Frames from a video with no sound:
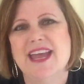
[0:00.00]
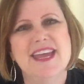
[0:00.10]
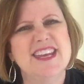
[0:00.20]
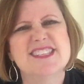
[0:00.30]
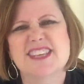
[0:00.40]

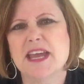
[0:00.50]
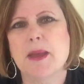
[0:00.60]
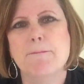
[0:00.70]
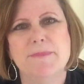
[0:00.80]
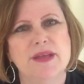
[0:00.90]
It is going
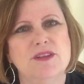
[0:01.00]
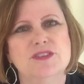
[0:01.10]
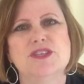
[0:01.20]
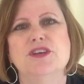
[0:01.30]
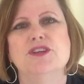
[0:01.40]
to
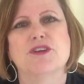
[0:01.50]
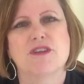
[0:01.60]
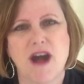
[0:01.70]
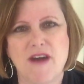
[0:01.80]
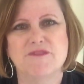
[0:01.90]
build your
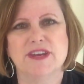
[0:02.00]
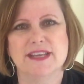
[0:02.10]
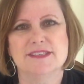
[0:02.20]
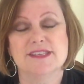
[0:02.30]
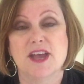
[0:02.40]

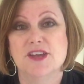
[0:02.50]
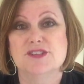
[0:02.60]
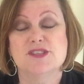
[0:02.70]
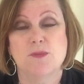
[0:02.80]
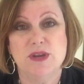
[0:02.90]
confidence.
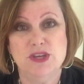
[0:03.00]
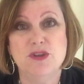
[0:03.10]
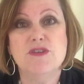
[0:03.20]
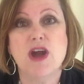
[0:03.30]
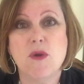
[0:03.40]
So when
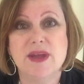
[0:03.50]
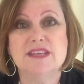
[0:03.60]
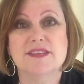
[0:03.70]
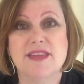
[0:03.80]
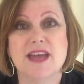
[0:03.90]
you go
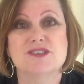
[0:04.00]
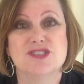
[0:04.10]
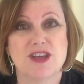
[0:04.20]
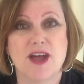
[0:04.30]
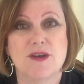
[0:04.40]
into that
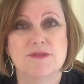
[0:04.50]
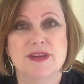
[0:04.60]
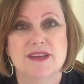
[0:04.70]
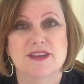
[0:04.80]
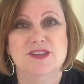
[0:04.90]
show,
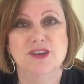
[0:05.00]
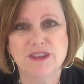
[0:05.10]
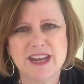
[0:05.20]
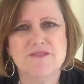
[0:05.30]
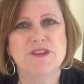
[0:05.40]
you're
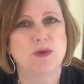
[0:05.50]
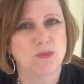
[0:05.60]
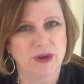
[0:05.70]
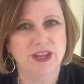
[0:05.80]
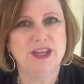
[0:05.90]
going to feel
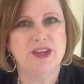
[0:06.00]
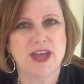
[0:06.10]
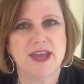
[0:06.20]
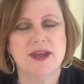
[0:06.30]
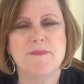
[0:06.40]
really
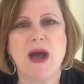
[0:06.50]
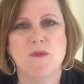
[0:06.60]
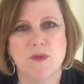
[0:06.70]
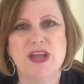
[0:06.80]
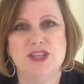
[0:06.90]
good
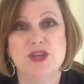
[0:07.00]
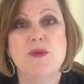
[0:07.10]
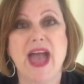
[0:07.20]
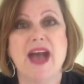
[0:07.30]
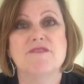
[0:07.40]
about what you
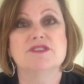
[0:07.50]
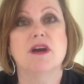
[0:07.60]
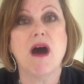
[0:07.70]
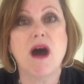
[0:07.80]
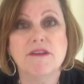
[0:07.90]
have
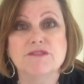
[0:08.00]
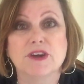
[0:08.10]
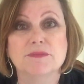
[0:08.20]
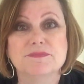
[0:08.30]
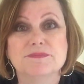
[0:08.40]

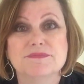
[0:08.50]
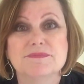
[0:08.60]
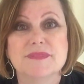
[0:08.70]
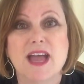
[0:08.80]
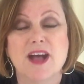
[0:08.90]
offer.
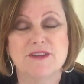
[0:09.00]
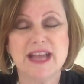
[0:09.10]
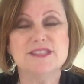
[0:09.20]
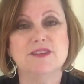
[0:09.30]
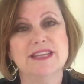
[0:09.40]

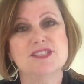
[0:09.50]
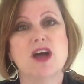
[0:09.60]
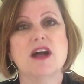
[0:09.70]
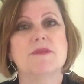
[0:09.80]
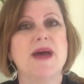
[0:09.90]
Okay, so let's
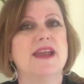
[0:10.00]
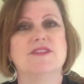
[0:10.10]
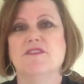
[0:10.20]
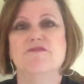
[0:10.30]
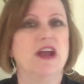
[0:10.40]
talk about at
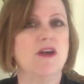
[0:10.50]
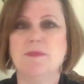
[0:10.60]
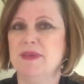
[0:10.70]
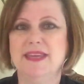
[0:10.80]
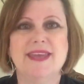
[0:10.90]
the very
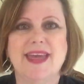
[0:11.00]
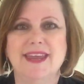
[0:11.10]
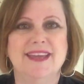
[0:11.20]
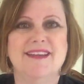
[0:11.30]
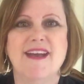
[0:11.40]

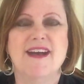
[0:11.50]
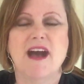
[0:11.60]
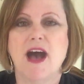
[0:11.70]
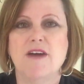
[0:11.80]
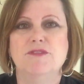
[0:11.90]
beginning
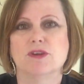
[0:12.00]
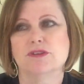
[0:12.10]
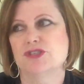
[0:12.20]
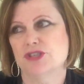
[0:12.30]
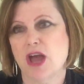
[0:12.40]
of your
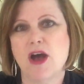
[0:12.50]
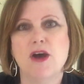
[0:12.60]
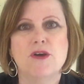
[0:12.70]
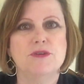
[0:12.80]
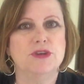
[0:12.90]

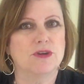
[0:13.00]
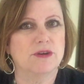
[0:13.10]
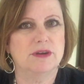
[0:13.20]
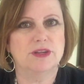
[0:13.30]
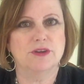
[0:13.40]
show,
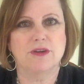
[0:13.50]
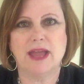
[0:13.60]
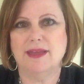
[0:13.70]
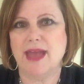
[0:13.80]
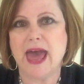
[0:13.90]
you're
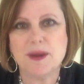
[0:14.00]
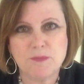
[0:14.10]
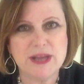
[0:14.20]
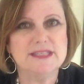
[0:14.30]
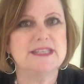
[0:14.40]
at a
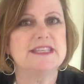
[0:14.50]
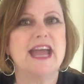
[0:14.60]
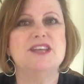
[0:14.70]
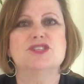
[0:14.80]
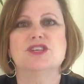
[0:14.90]

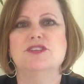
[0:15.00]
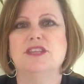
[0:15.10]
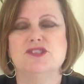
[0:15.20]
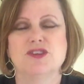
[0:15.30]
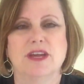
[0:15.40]
presentation
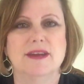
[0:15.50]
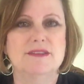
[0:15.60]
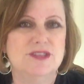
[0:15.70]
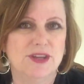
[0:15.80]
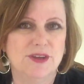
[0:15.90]
that you're going to
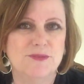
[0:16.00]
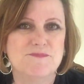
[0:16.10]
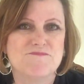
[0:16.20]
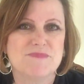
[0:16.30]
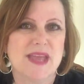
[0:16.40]
do.
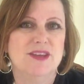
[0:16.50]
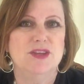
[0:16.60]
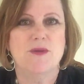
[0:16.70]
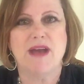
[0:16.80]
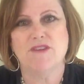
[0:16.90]

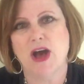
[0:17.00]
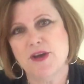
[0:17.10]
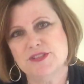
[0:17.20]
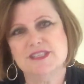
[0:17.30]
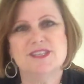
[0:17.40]
You have a
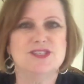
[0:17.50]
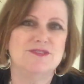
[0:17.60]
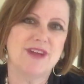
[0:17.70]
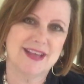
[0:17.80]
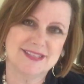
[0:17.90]
hostess,
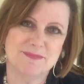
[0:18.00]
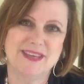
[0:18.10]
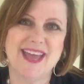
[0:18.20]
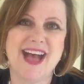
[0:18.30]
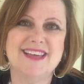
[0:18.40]
you've got some
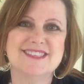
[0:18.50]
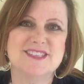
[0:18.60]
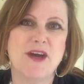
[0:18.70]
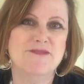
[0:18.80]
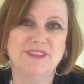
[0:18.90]
guests,
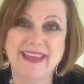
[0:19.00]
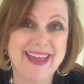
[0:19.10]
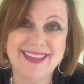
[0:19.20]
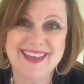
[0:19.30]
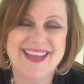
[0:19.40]
hopefully.